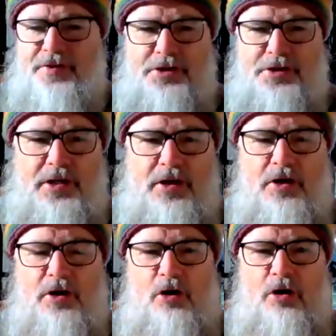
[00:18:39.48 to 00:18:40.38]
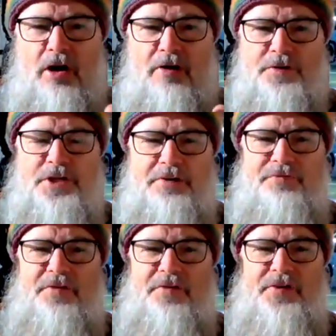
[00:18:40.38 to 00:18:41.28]
they're doing. All of a
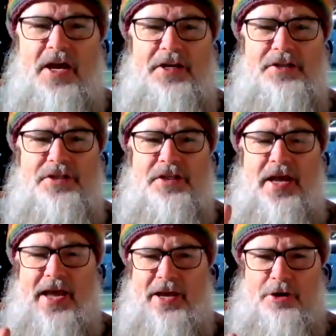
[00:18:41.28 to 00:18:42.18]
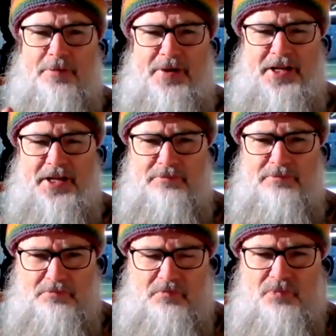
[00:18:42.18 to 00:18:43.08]
sudden, Viviana says, hang on a minute.
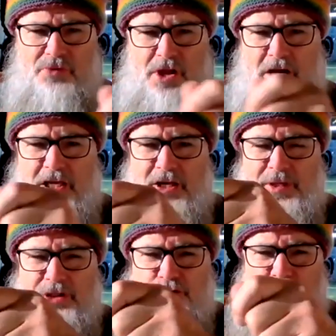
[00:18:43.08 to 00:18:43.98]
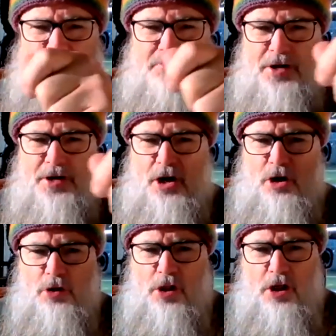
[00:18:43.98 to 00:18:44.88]
I'm going to extract my
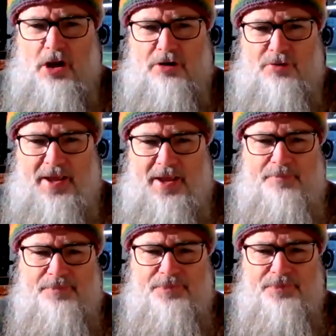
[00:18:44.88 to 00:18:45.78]
whole hologram.